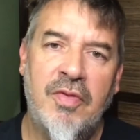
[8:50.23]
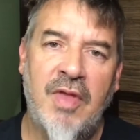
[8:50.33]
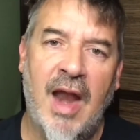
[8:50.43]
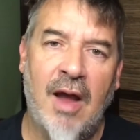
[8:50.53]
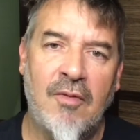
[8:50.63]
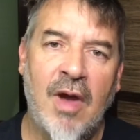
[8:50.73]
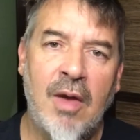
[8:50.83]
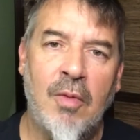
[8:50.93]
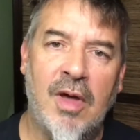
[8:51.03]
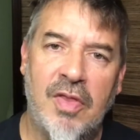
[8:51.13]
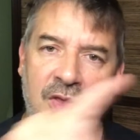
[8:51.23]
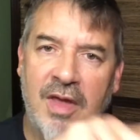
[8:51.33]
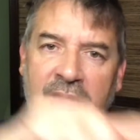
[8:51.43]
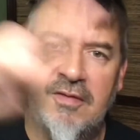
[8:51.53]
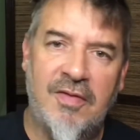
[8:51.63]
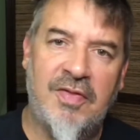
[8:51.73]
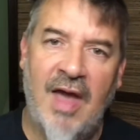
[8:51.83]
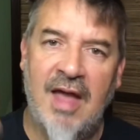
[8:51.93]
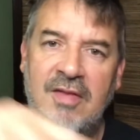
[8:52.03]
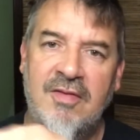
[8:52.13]
that I write with is
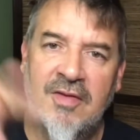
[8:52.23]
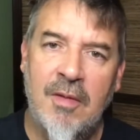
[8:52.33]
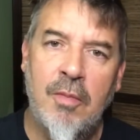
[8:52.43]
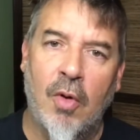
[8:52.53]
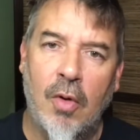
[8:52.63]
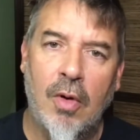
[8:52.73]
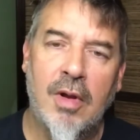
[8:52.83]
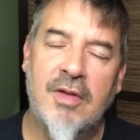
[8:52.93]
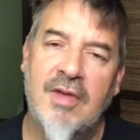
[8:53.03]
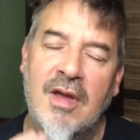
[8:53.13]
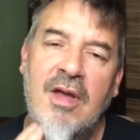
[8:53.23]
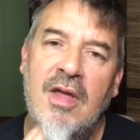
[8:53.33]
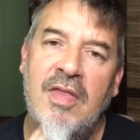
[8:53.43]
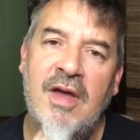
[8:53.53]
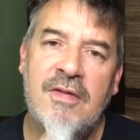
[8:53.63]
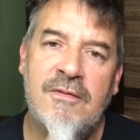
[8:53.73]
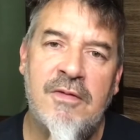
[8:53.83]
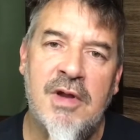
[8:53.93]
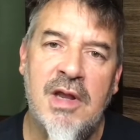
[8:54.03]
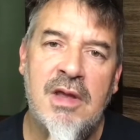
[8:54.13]
that symbol. It's like, that's
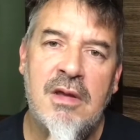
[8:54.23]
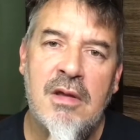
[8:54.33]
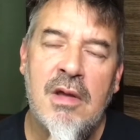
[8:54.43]
funny.